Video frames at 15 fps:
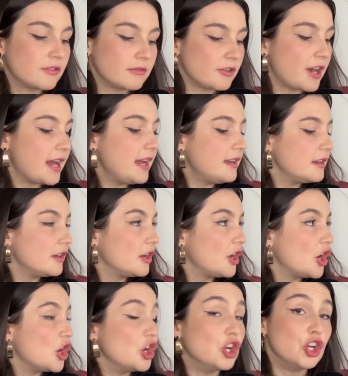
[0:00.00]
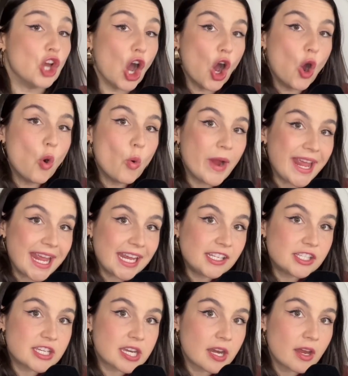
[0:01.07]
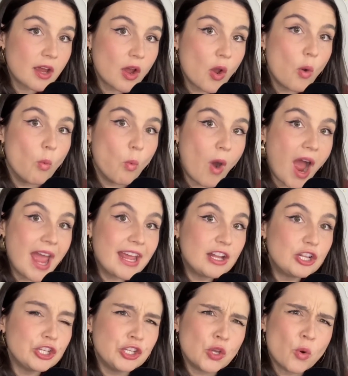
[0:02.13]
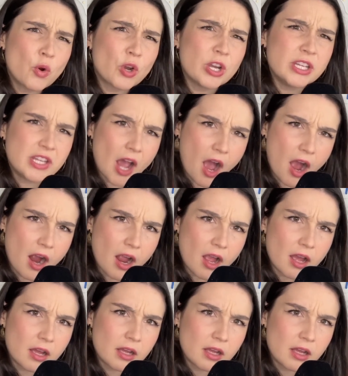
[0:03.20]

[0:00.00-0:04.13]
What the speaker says: Great. Go it while you're young.